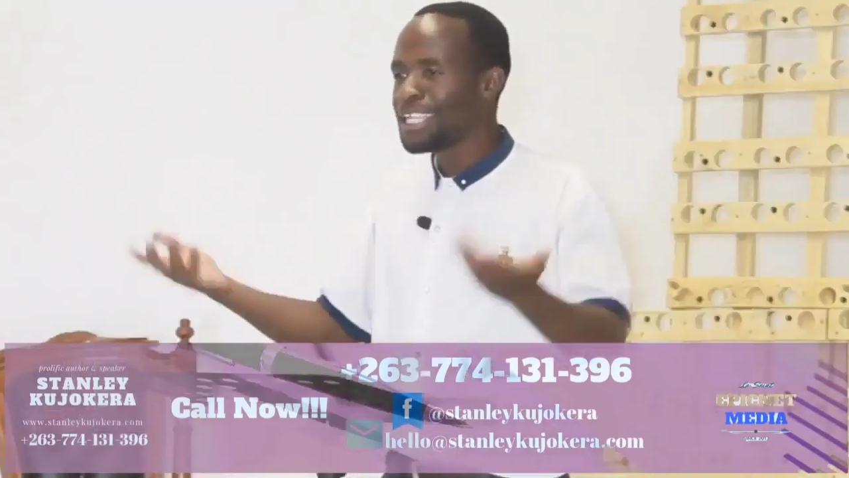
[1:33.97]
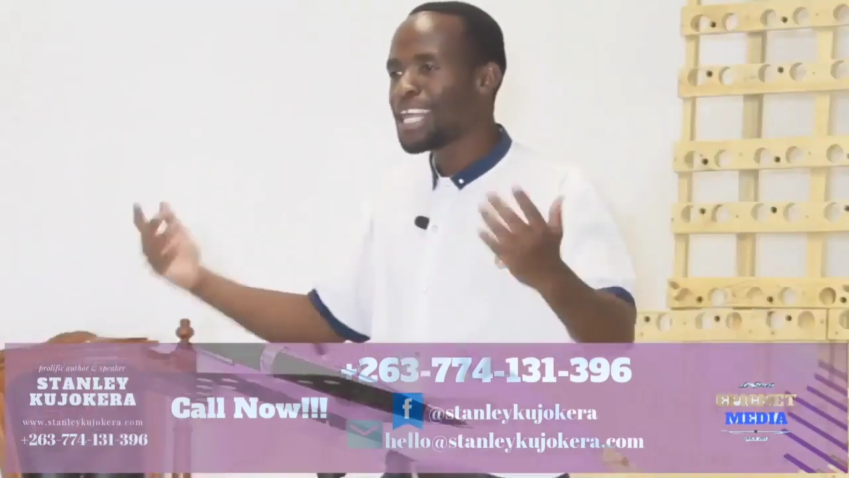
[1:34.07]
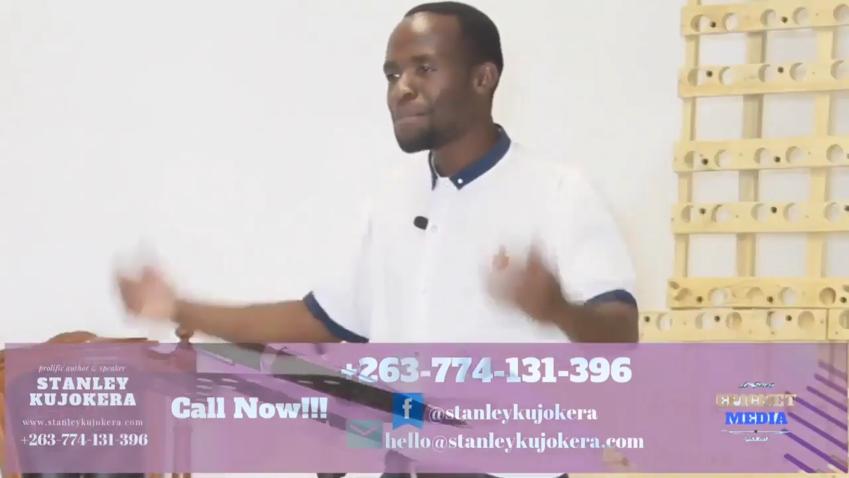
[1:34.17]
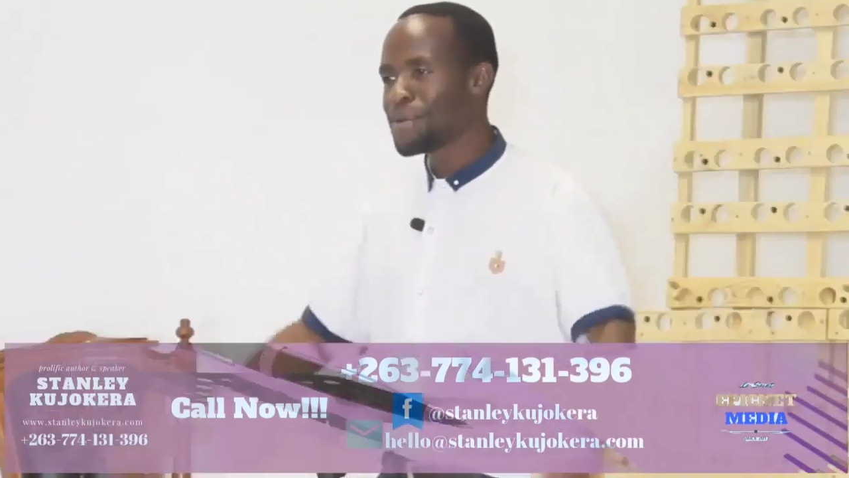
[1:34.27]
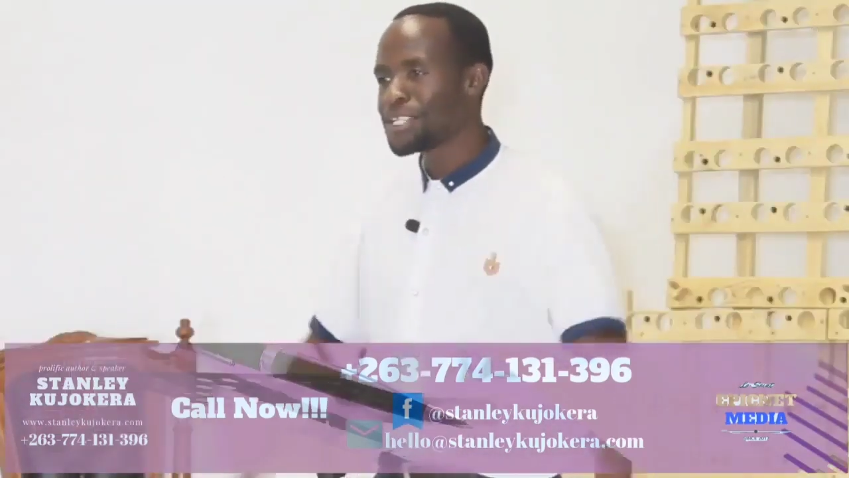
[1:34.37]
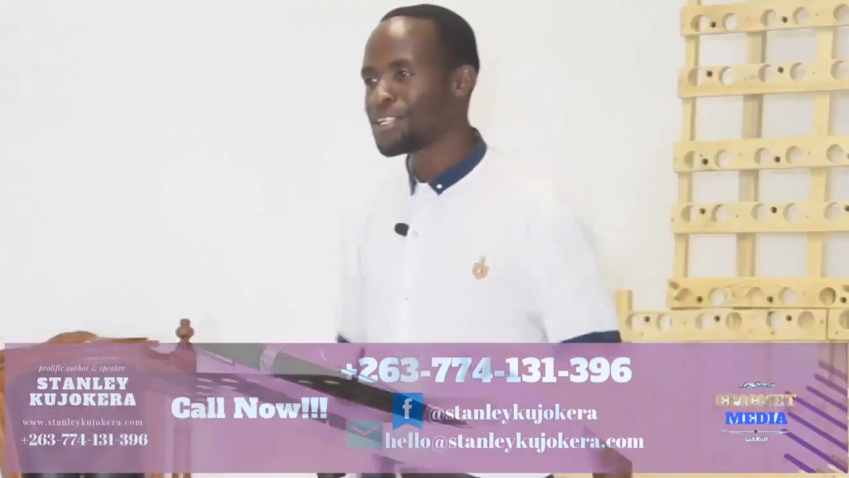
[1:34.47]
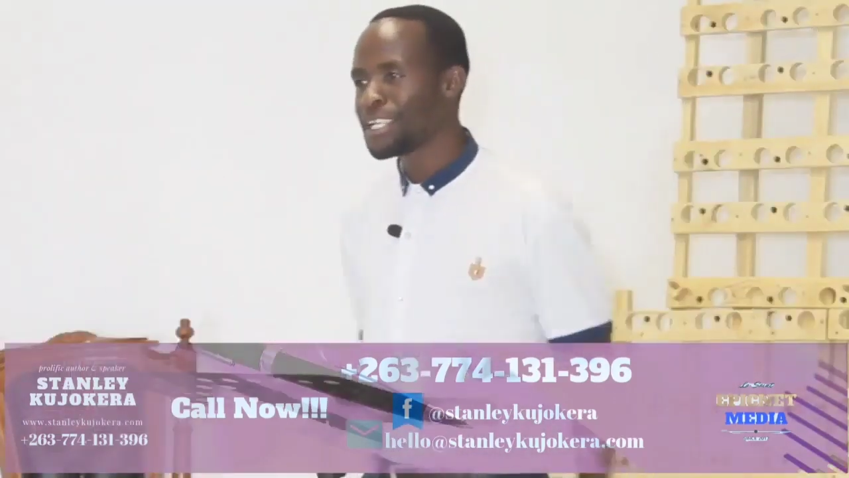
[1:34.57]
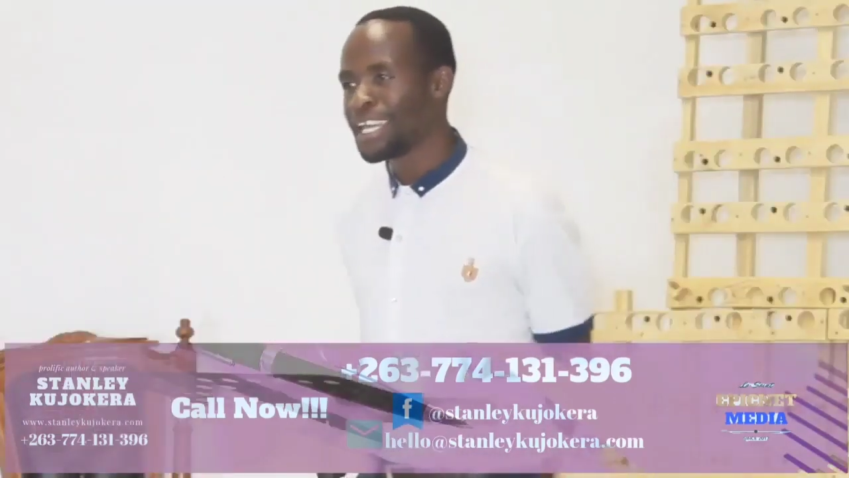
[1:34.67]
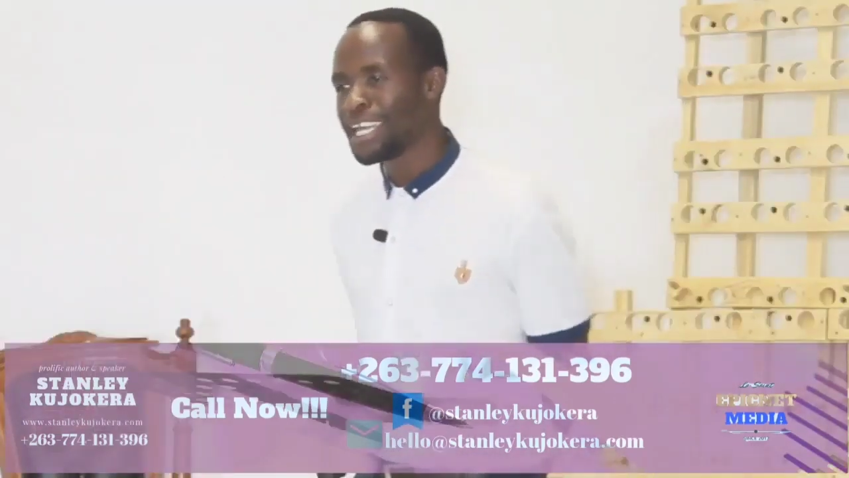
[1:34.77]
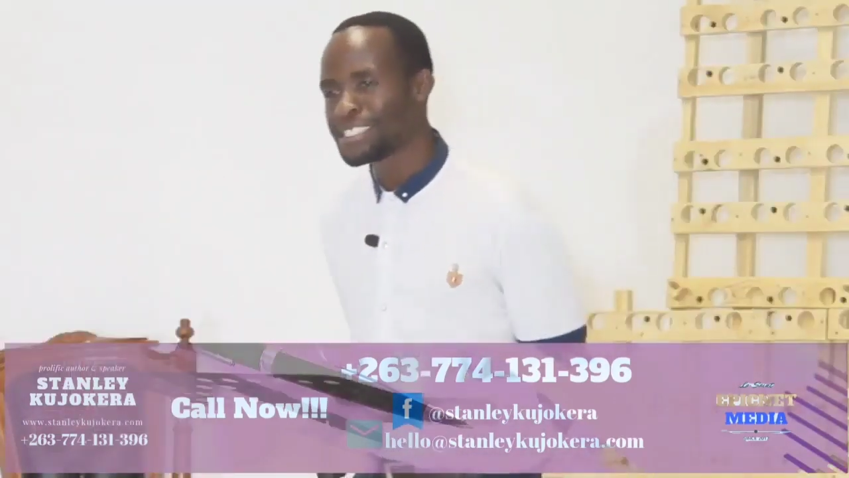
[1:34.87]
In that
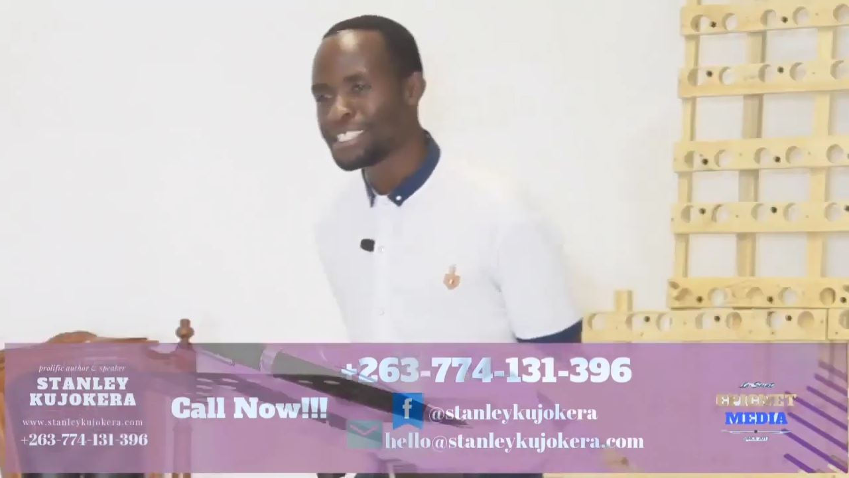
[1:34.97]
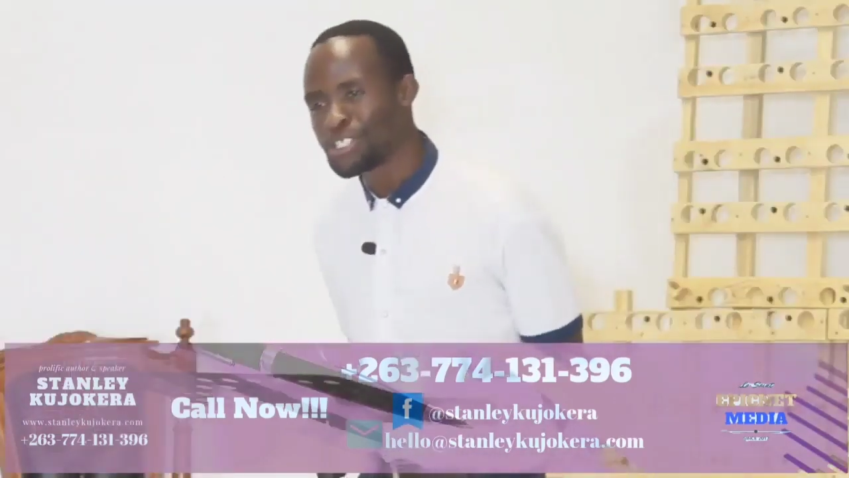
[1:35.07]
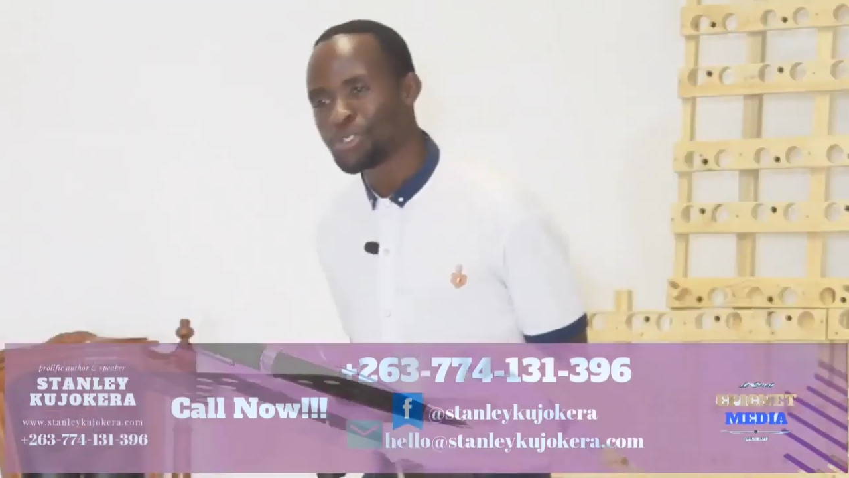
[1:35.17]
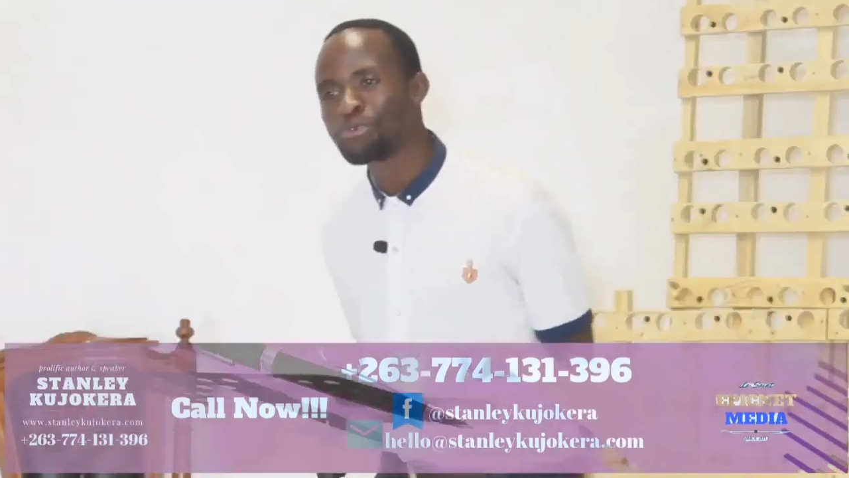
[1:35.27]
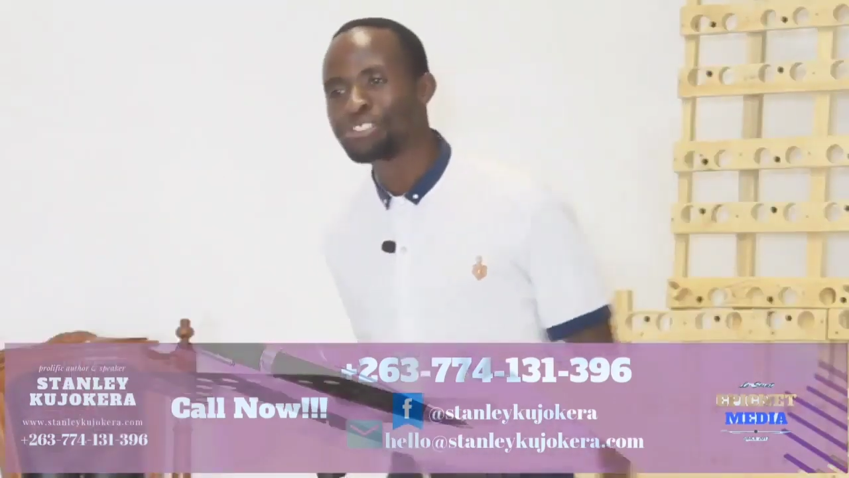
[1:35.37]
particular instance,